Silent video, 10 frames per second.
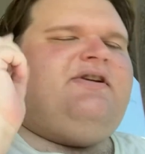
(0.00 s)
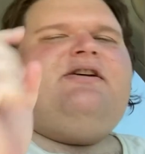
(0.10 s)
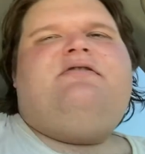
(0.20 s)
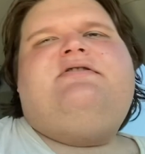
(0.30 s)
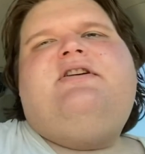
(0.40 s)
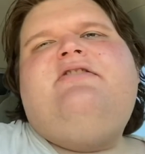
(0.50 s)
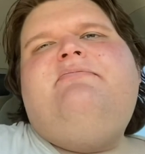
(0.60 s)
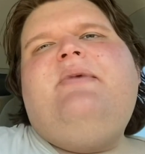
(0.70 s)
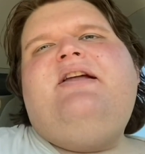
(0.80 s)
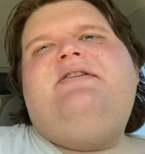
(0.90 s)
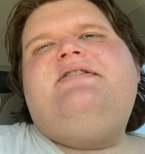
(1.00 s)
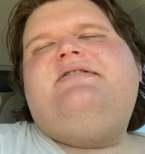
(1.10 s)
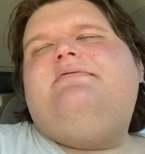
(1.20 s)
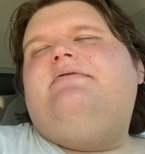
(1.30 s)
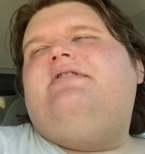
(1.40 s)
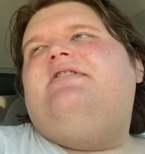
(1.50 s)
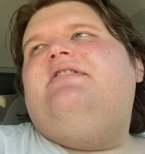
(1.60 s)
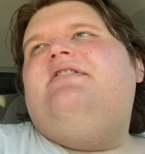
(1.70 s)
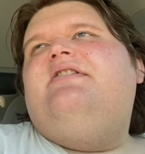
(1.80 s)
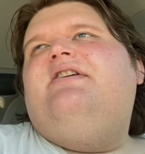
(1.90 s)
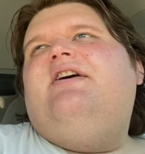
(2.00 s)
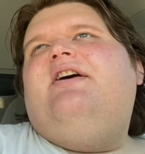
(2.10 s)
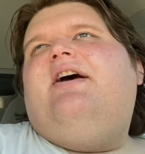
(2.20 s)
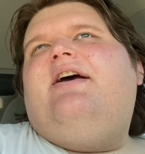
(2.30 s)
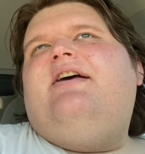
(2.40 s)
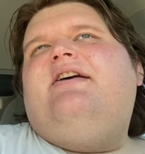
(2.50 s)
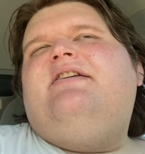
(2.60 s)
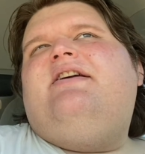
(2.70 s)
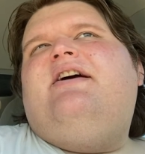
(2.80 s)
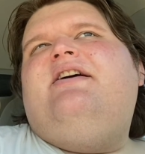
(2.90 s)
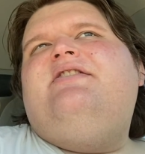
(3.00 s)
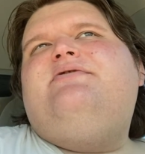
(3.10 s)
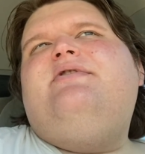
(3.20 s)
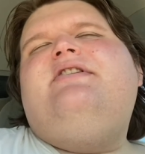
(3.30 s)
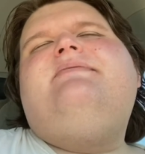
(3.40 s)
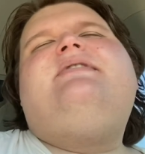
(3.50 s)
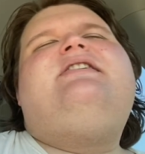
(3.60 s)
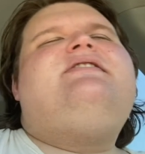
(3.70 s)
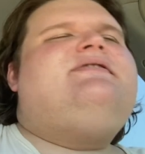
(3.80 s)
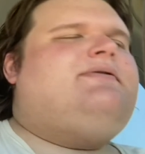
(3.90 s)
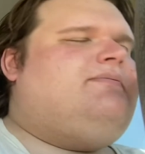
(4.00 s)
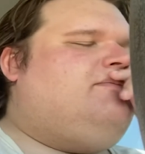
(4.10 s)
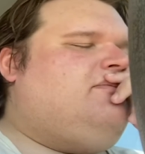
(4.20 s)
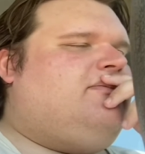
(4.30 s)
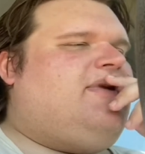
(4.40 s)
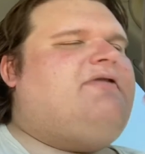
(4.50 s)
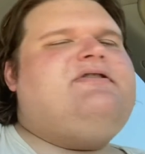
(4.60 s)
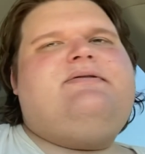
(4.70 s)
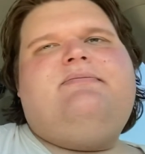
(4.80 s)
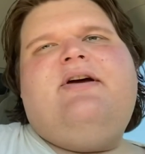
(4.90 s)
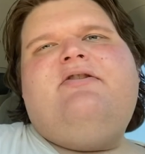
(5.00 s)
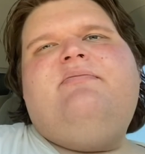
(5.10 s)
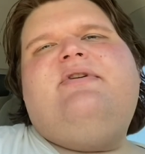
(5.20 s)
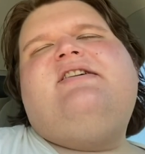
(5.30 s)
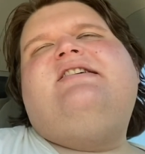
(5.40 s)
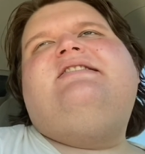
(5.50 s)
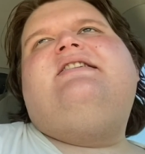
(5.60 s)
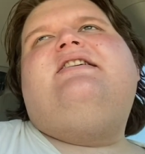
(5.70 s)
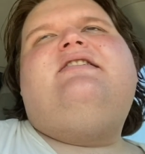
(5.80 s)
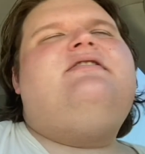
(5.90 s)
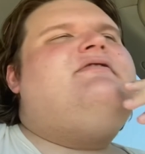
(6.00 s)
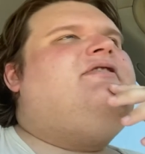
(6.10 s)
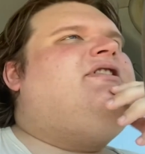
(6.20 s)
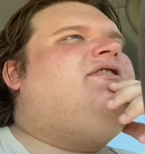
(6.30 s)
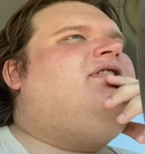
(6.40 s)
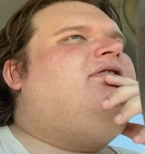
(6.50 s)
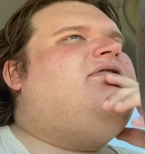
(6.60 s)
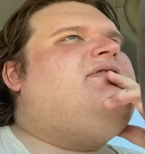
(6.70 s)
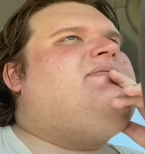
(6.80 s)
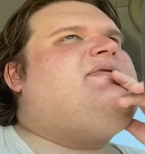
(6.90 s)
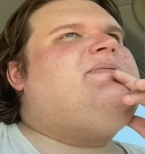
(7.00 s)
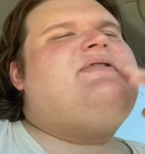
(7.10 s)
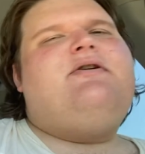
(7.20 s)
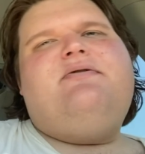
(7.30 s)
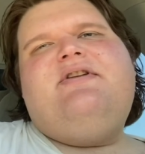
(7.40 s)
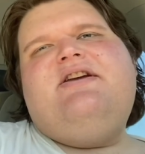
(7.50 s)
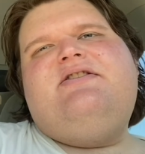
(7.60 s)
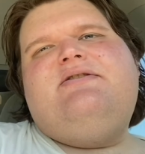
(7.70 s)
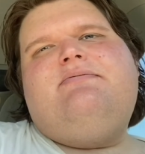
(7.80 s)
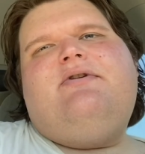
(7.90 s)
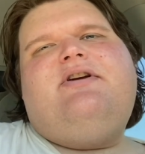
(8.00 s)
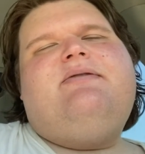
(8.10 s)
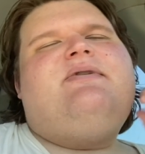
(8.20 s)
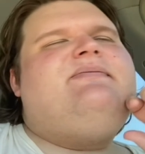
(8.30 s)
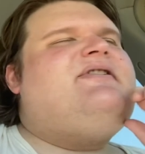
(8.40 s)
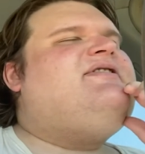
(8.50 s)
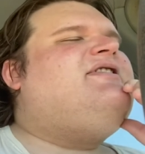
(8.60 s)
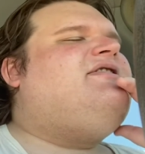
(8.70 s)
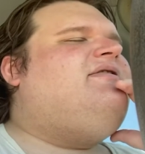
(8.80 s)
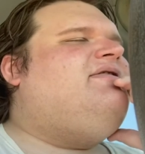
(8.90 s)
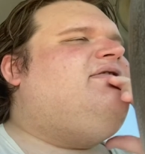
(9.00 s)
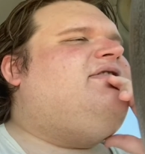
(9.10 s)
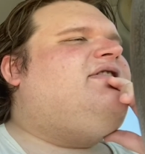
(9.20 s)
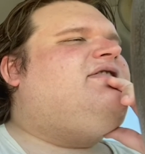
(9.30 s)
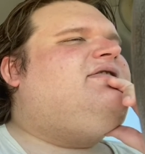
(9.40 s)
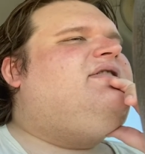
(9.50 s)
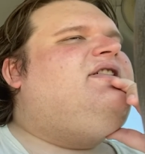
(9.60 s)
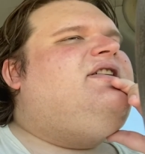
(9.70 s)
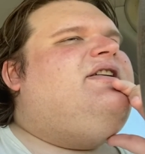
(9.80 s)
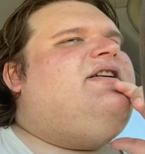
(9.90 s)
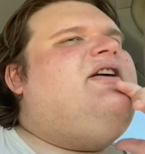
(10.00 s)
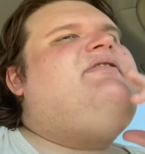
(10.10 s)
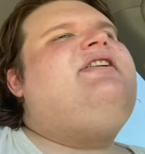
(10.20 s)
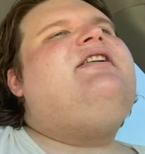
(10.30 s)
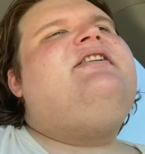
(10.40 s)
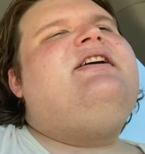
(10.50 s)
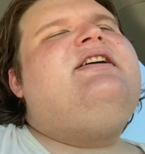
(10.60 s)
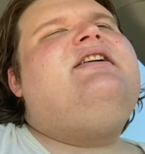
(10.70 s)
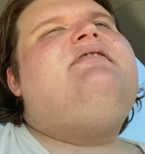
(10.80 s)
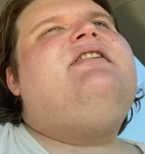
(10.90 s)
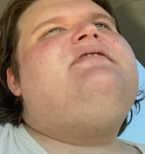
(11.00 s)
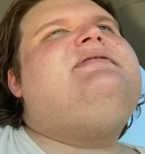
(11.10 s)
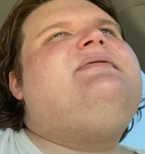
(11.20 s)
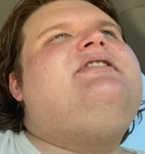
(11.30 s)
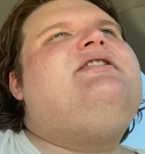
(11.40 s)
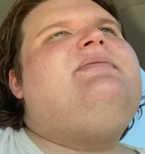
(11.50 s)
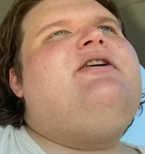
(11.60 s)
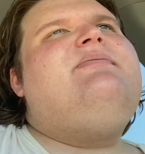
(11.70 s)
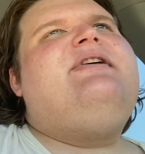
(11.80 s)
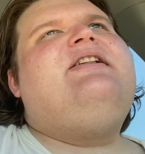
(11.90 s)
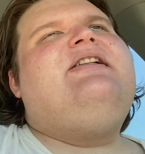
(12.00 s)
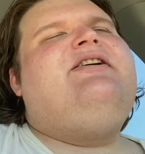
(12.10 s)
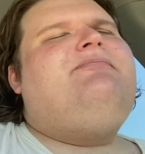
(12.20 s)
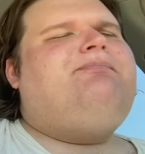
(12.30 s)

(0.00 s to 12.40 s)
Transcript: You know, it was a lot of maintenance work, and I enjoyed it because I was my own boss. I would spend the whole day just working by myself. You know? Every now and again, I would have somebody come help me clean.